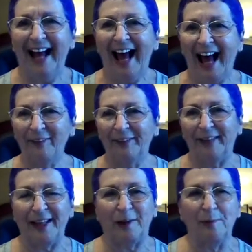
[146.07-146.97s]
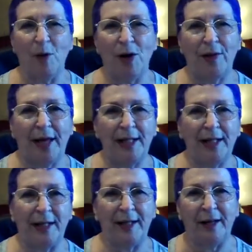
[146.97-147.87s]
I would think more
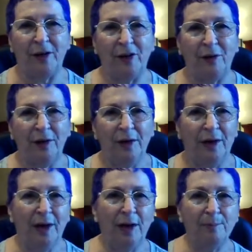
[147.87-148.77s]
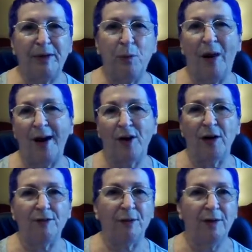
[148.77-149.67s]
like, beware
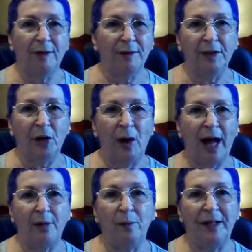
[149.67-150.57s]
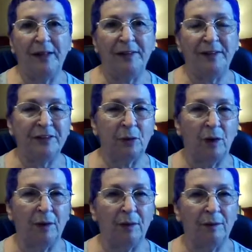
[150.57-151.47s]
of, high winds
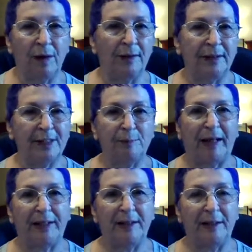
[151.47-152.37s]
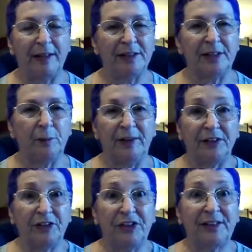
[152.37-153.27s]
or unexpected gusty
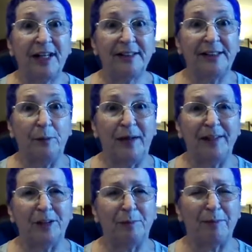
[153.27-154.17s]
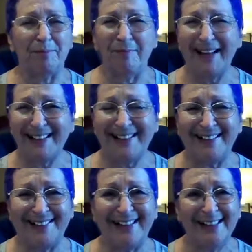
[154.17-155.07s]
winds or just gusty winds, but might
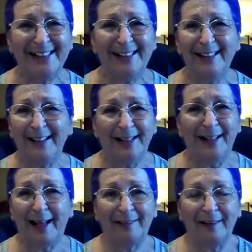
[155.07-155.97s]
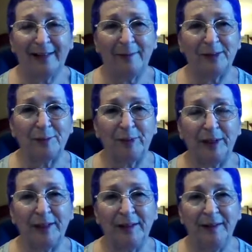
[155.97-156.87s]
exist. I thought that was
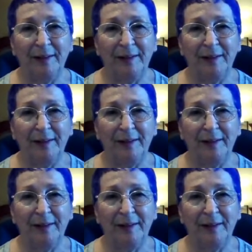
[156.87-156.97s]
pretty